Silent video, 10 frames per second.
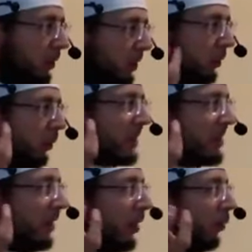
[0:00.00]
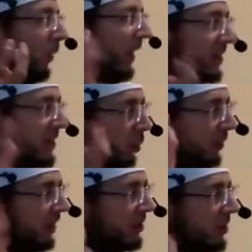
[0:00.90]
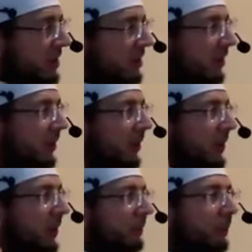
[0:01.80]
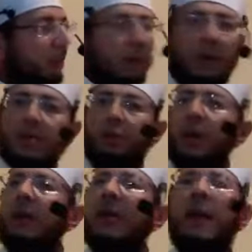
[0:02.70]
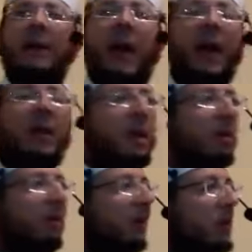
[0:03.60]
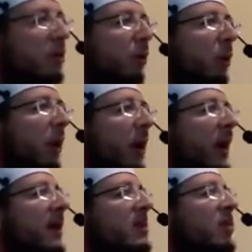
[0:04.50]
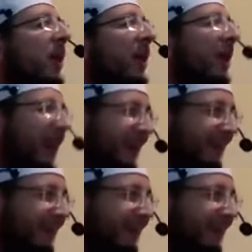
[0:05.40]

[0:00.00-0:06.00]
You know what's, why it is so dangerous? Because we take the hadith of Rasulullah as Sharia.